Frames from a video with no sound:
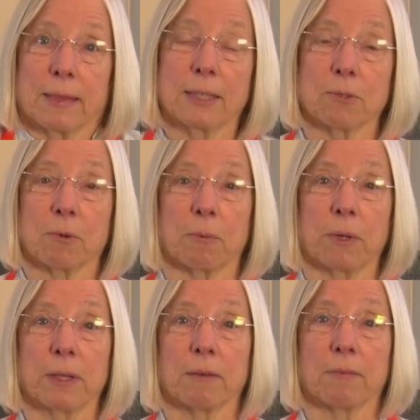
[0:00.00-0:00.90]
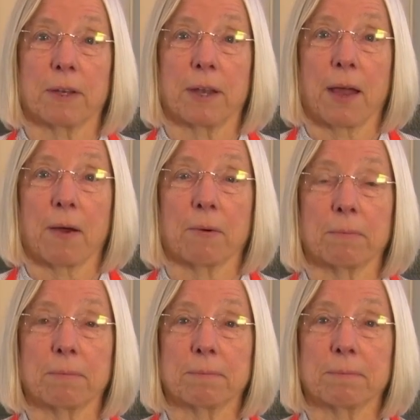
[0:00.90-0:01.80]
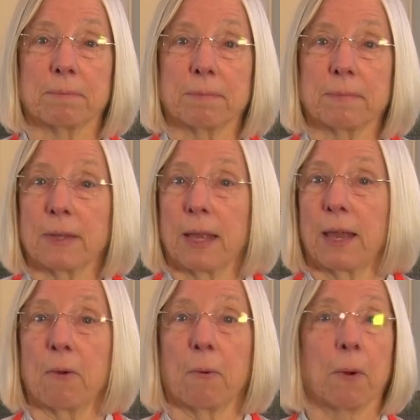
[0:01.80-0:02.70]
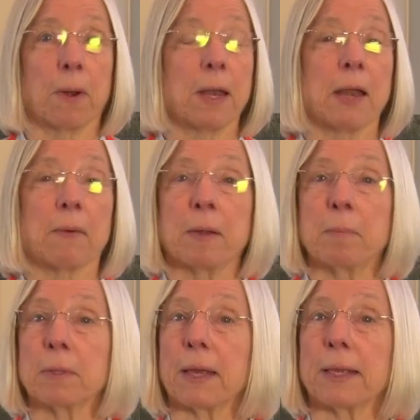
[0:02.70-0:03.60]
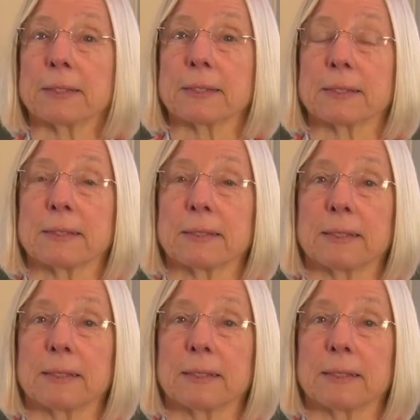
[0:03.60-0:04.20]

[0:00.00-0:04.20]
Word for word: That's what we live in now. An ordinary place,